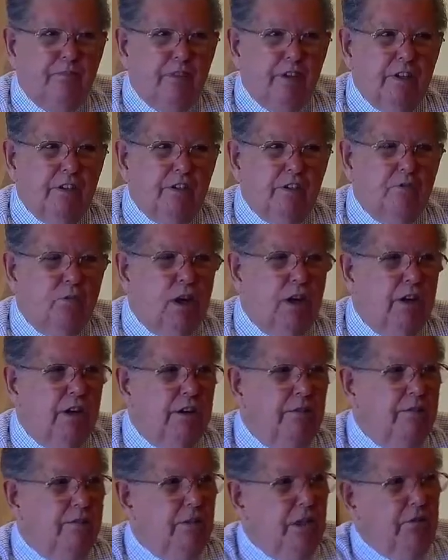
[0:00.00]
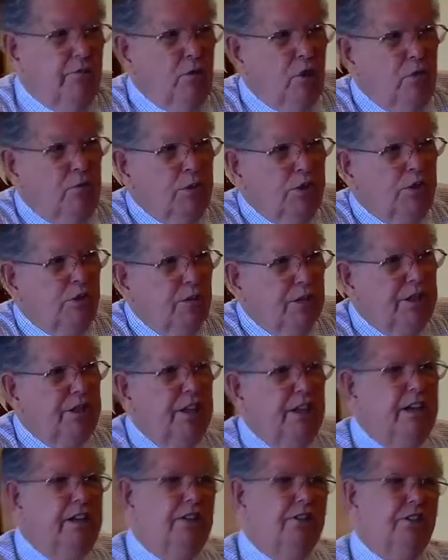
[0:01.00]
This is why in Romans
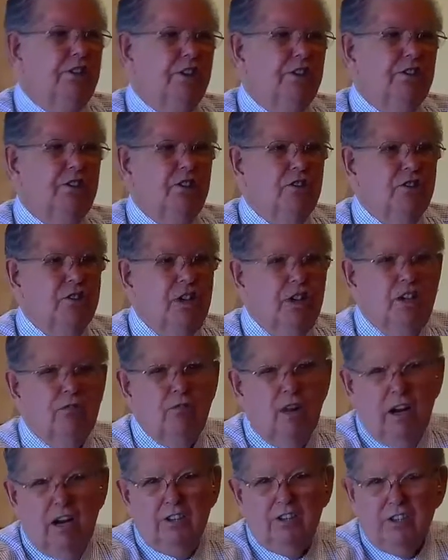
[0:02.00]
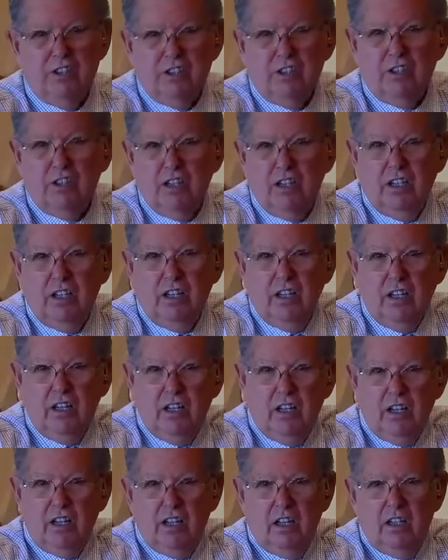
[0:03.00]
3.10 it says there's none righteous.
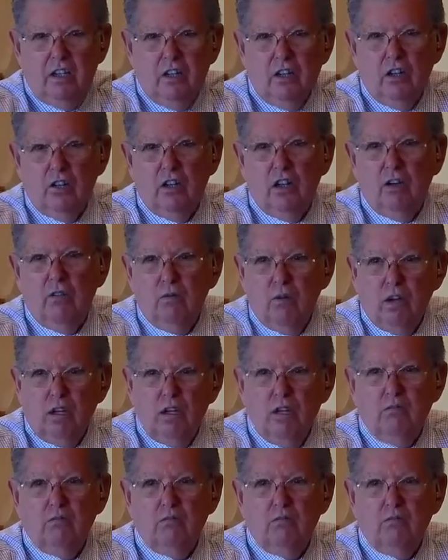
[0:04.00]
No, not one.